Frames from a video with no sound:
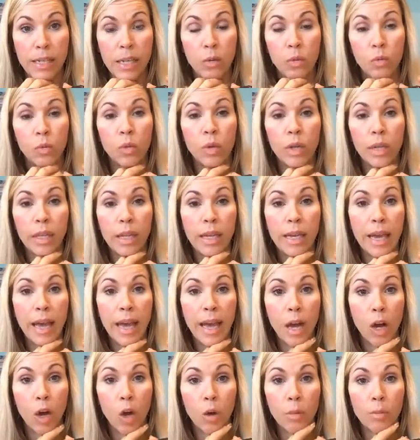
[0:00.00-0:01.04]
It really
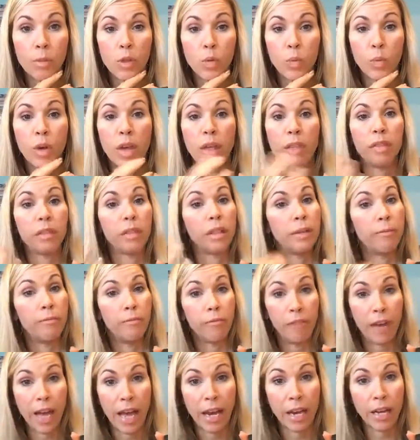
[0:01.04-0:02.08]
helps with
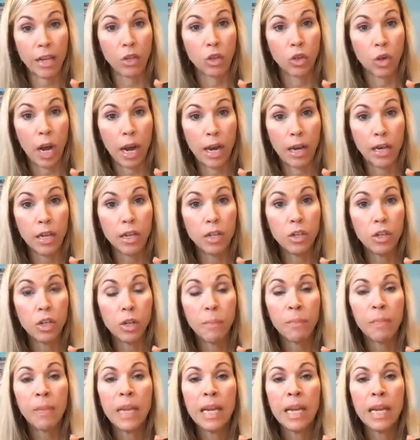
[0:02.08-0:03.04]
lymphatic drainage.